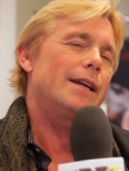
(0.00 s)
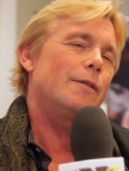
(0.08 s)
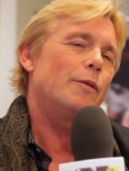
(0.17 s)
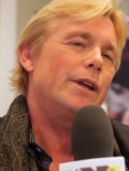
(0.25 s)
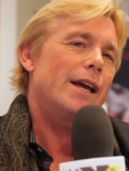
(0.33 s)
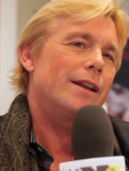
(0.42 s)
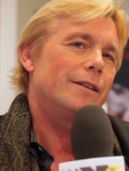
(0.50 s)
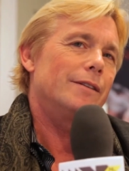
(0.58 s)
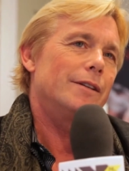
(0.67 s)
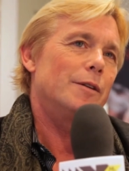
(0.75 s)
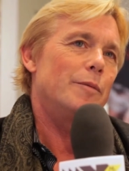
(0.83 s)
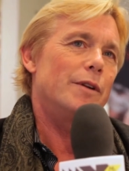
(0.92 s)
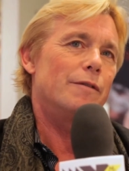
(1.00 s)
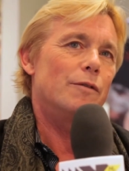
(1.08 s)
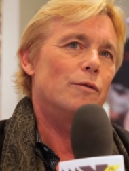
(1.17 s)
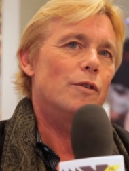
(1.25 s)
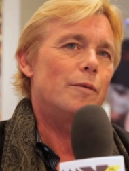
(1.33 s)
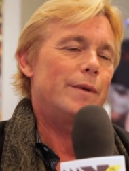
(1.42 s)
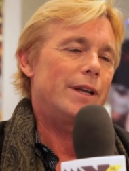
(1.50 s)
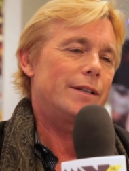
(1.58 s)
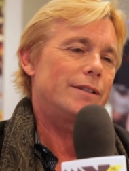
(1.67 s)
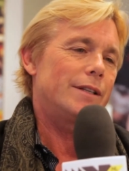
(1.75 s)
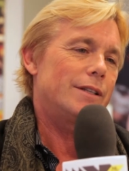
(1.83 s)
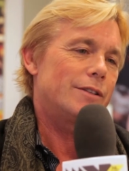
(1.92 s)
We had a little bit of a
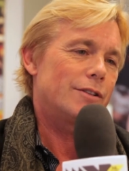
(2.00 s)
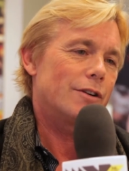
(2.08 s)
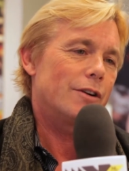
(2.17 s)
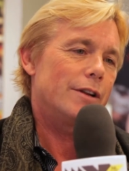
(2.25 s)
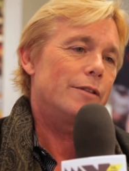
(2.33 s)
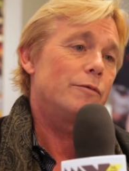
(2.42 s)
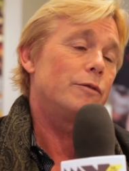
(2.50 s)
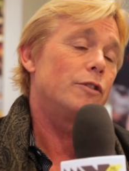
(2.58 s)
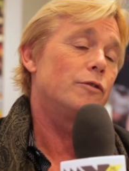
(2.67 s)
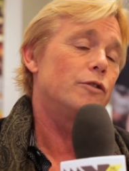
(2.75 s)
romance that started. The